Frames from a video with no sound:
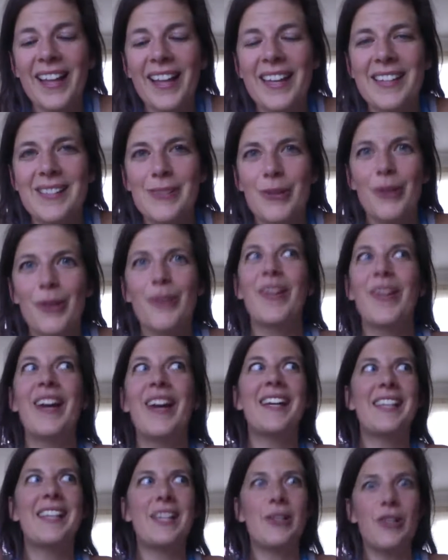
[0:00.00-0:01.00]
it's sort of like
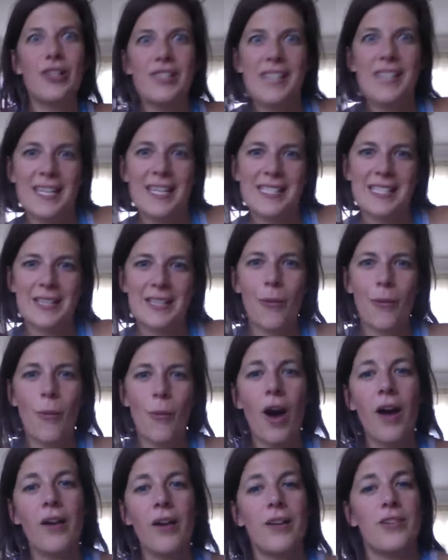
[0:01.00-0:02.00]
you're testing the
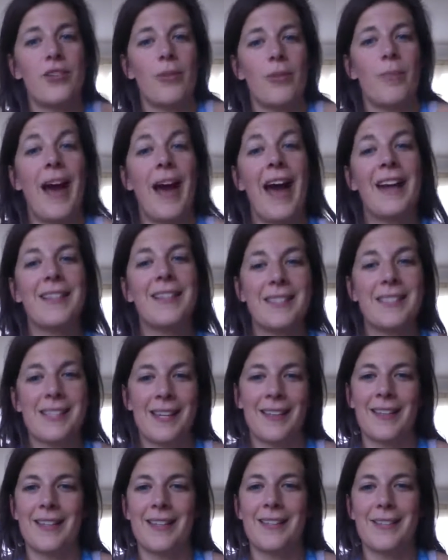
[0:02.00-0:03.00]
waters, you're practicing
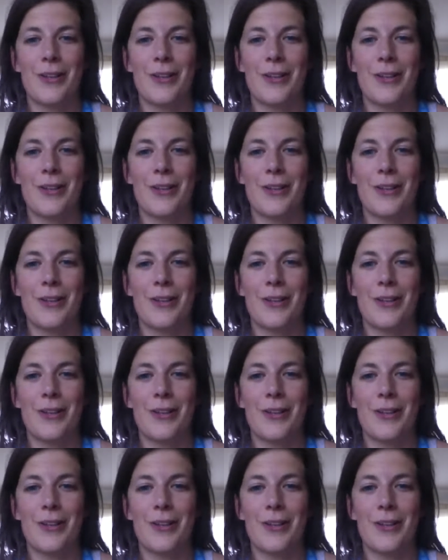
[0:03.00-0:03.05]
this,